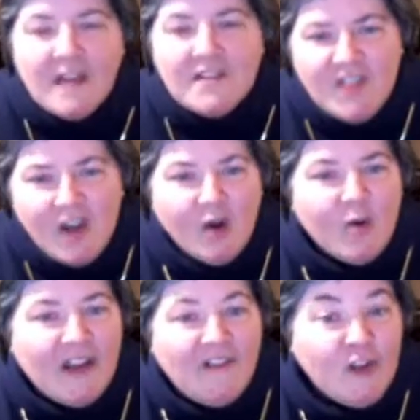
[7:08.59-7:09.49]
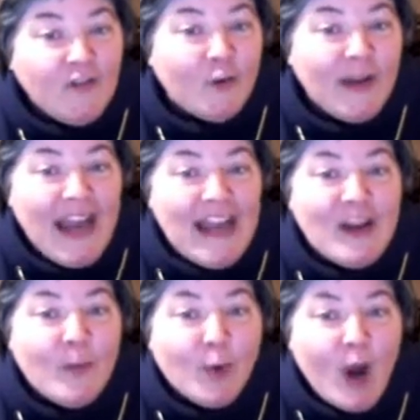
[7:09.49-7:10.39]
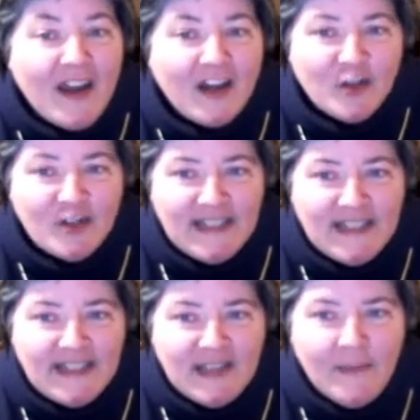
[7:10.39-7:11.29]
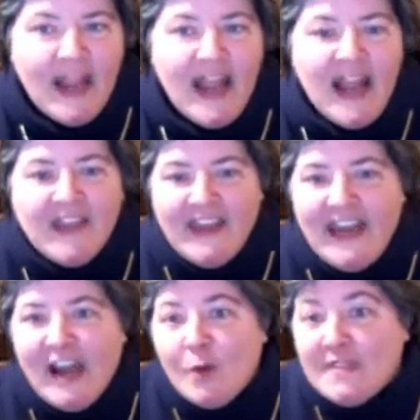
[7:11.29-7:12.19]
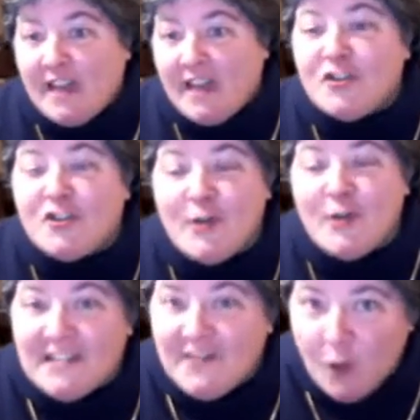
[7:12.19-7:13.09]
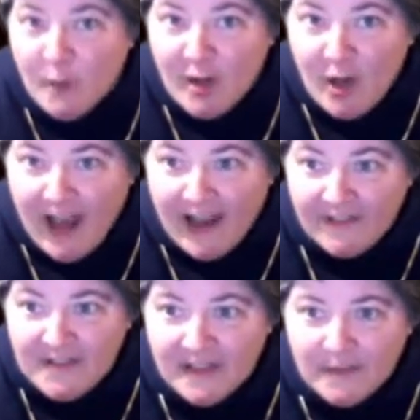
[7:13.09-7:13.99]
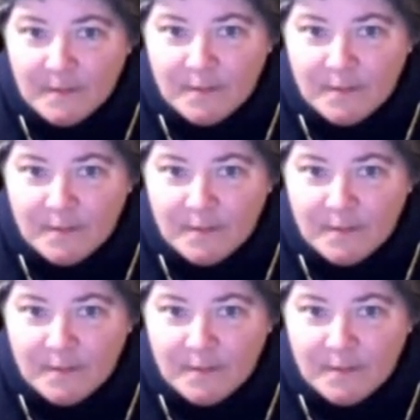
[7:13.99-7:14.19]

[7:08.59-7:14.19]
So, if you've created a product or system that helps others transform their lives,